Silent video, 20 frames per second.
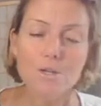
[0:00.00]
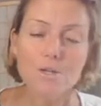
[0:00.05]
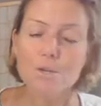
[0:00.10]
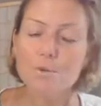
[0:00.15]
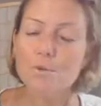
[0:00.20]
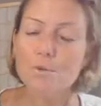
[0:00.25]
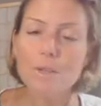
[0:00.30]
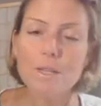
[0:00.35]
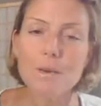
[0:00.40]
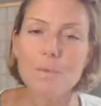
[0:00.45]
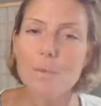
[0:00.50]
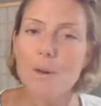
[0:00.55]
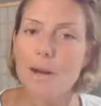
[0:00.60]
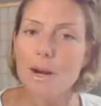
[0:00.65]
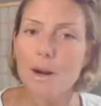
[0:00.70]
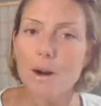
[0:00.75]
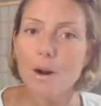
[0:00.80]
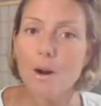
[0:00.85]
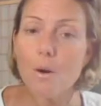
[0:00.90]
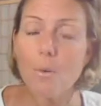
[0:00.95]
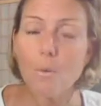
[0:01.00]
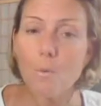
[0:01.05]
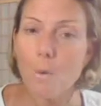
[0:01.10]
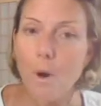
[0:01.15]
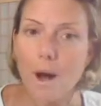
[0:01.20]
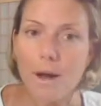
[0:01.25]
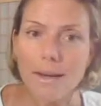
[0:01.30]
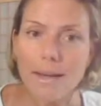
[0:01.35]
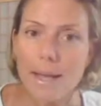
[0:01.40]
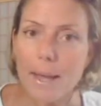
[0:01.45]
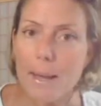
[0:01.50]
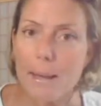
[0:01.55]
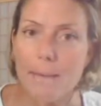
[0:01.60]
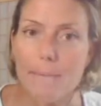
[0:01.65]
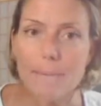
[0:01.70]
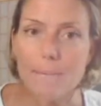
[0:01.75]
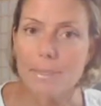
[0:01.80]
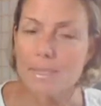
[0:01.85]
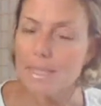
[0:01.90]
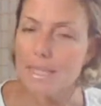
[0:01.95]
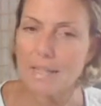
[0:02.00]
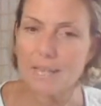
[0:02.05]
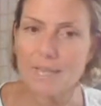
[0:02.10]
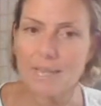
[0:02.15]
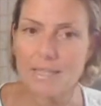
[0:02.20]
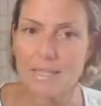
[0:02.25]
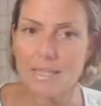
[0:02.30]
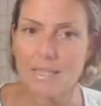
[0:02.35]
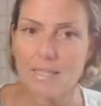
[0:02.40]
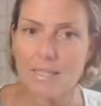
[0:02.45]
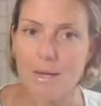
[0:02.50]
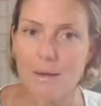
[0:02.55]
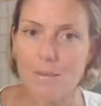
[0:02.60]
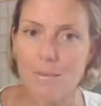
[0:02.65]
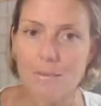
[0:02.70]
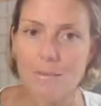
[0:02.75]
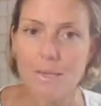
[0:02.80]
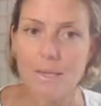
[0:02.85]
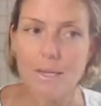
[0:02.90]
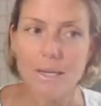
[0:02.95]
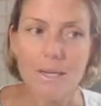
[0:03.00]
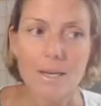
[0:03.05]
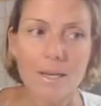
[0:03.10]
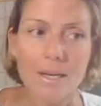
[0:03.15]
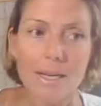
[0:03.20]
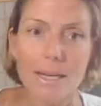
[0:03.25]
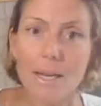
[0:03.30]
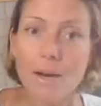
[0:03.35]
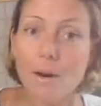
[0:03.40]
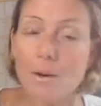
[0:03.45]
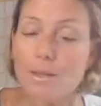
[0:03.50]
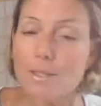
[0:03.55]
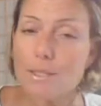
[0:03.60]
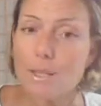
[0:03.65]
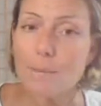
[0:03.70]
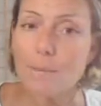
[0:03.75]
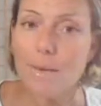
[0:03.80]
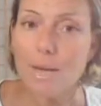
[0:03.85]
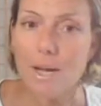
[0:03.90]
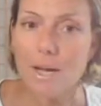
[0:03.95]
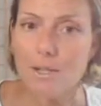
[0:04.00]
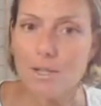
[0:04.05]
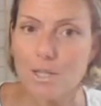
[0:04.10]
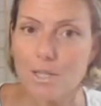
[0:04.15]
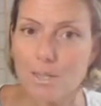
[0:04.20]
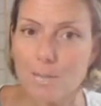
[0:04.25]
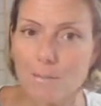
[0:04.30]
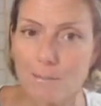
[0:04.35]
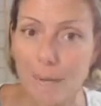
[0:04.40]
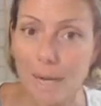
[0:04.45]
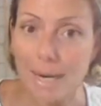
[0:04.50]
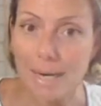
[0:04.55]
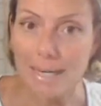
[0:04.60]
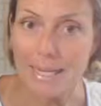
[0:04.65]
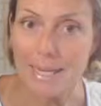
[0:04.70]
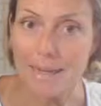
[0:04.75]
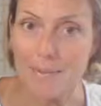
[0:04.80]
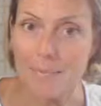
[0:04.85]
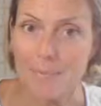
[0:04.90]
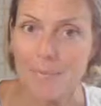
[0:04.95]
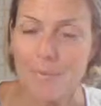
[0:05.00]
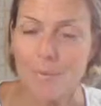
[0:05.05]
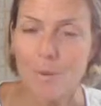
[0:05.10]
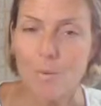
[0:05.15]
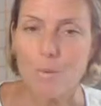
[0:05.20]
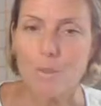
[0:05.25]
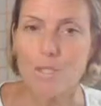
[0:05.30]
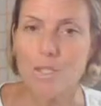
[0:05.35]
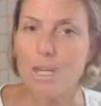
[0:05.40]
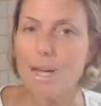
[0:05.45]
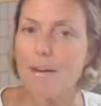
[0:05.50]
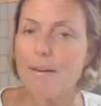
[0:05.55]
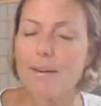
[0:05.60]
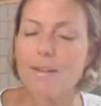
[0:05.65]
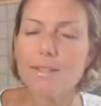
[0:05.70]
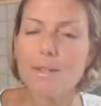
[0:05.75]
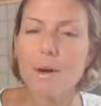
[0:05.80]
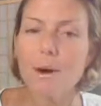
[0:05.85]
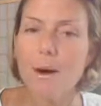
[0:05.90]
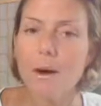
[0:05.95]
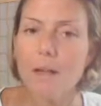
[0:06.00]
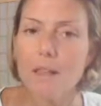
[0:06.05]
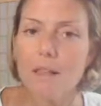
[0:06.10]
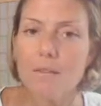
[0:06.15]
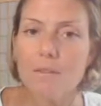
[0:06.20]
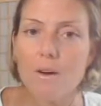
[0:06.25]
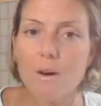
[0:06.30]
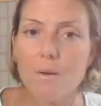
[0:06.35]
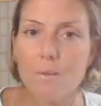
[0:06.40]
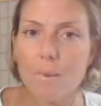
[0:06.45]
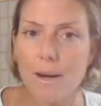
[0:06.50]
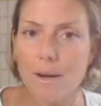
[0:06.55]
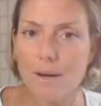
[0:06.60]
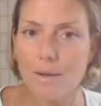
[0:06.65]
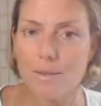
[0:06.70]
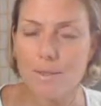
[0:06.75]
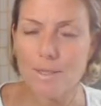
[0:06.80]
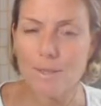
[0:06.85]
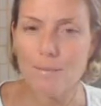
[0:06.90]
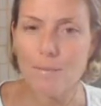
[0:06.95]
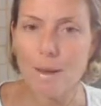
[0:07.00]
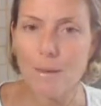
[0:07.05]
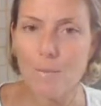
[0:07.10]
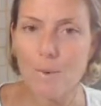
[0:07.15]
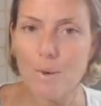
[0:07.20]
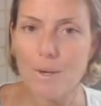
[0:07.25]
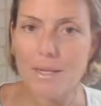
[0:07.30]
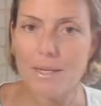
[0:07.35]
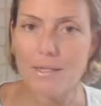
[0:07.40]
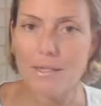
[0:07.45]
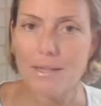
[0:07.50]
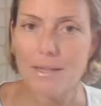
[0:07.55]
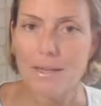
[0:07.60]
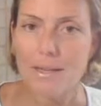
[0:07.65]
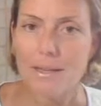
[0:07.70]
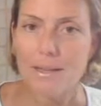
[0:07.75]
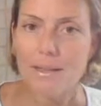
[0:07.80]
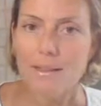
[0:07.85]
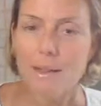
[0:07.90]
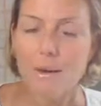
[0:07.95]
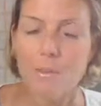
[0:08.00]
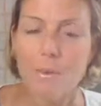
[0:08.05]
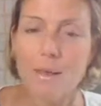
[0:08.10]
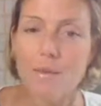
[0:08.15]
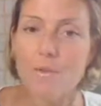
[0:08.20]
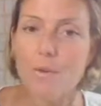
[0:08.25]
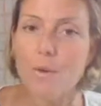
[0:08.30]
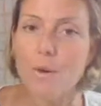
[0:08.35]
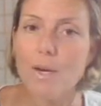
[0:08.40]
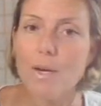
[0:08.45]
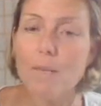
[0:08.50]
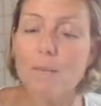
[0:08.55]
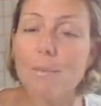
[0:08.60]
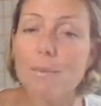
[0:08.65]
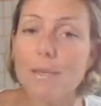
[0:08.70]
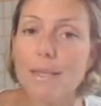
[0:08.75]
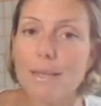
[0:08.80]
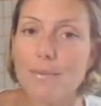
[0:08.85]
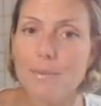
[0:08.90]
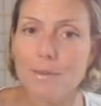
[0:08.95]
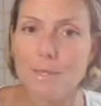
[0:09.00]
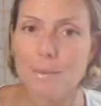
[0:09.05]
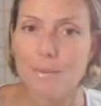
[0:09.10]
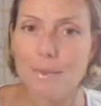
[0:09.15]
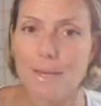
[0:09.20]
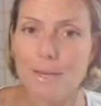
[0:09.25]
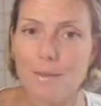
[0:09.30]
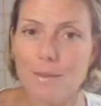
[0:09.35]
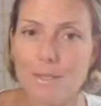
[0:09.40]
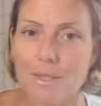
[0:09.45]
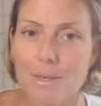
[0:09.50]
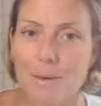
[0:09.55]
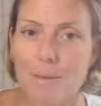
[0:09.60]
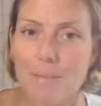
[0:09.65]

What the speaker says: truly we are a walking belief system in our subconscious body, which carries all of our records and memories that we have created beliefs about.